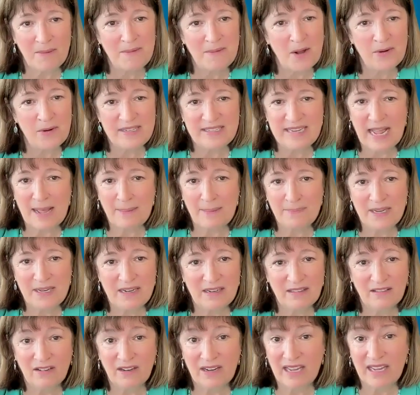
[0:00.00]
I'm always
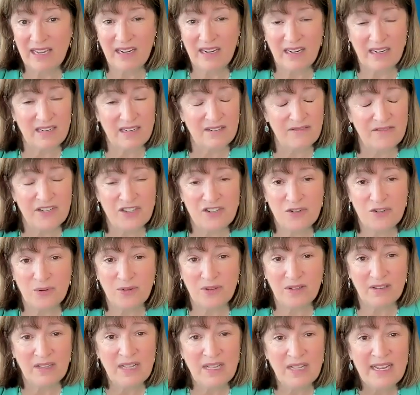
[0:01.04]
happy to look at
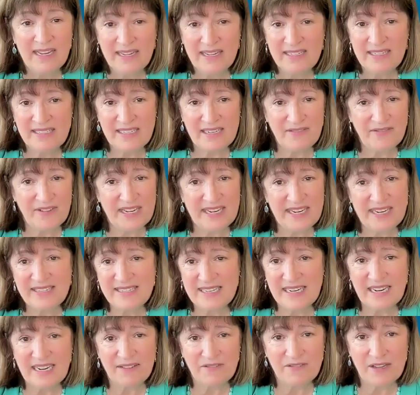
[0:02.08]
individual
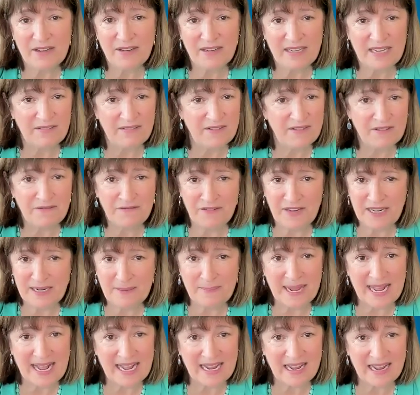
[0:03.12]
CVs and give you
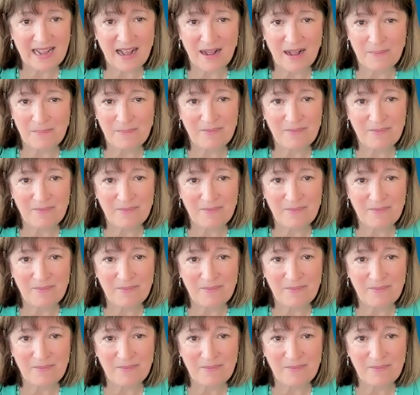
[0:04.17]
feedback.